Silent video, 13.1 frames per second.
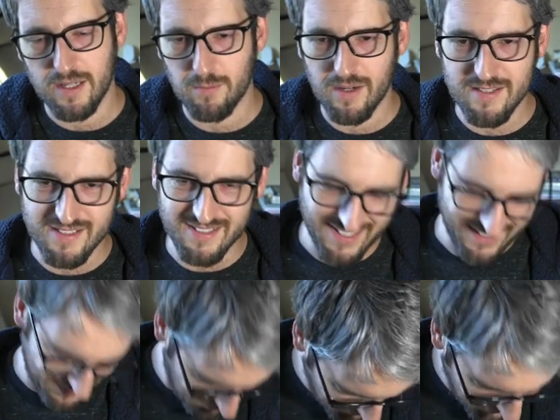isn't
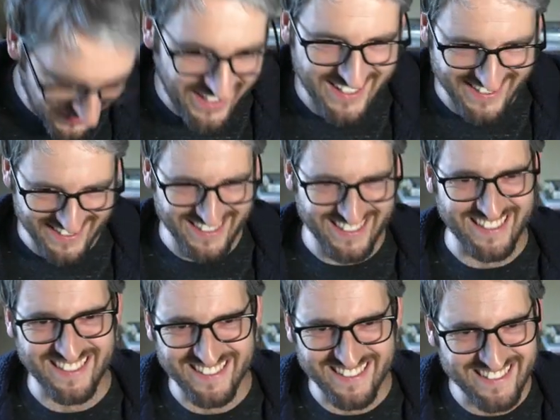this failing?
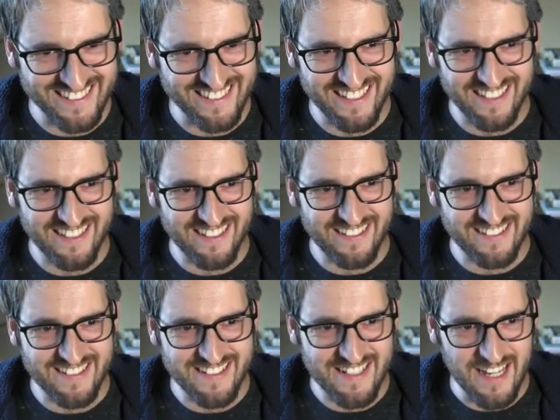
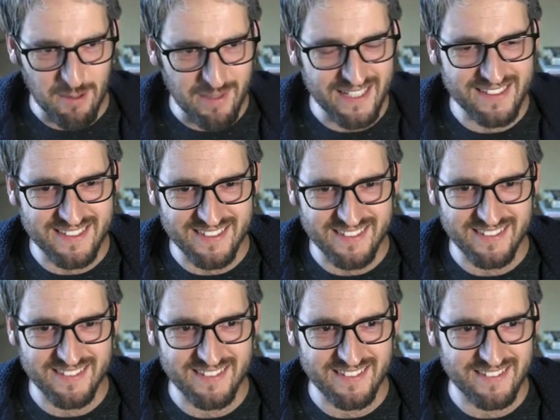Damn it!
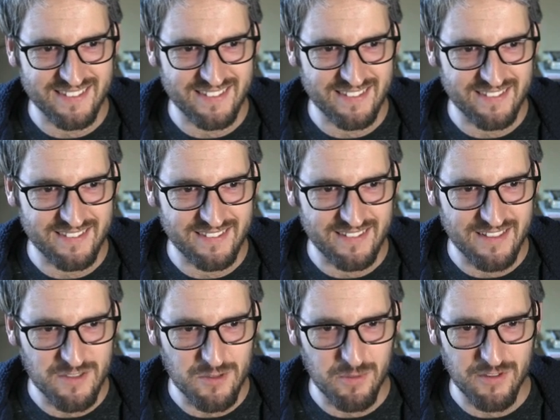This
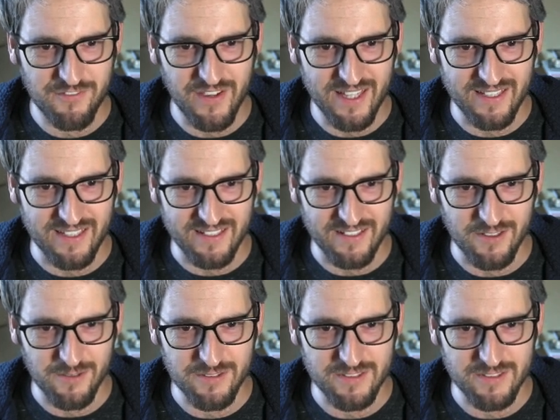should be failing now.